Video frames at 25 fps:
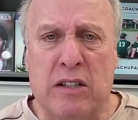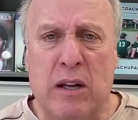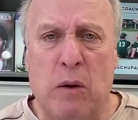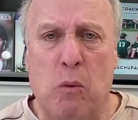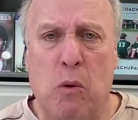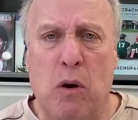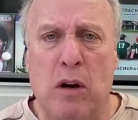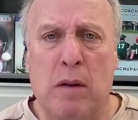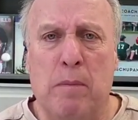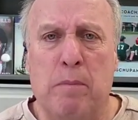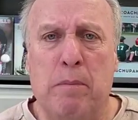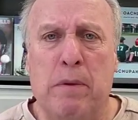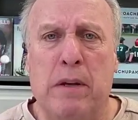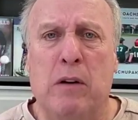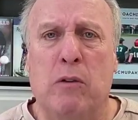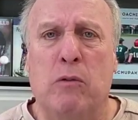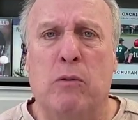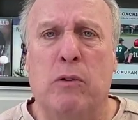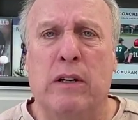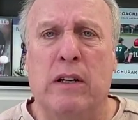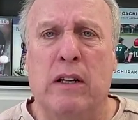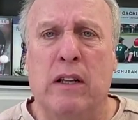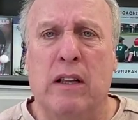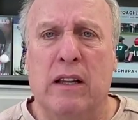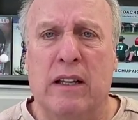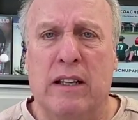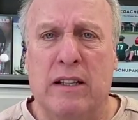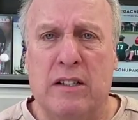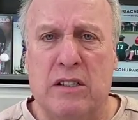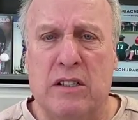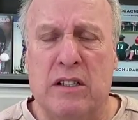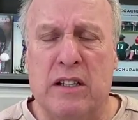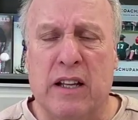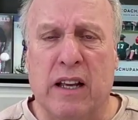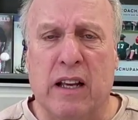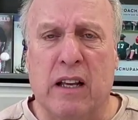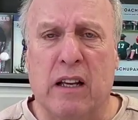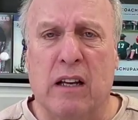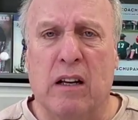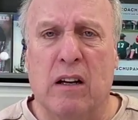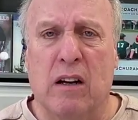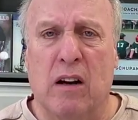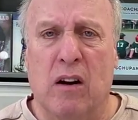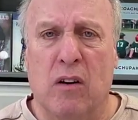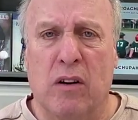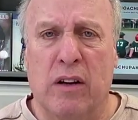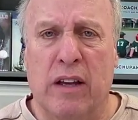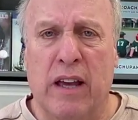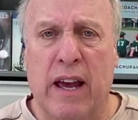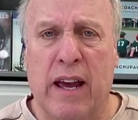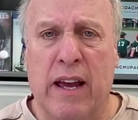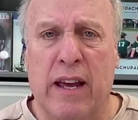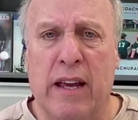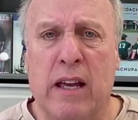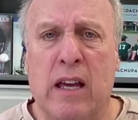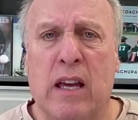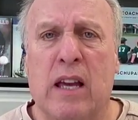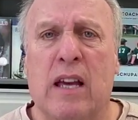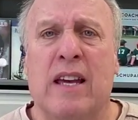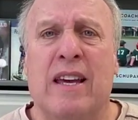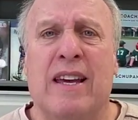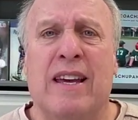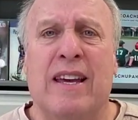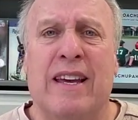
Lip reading: I want to be realistic, okay?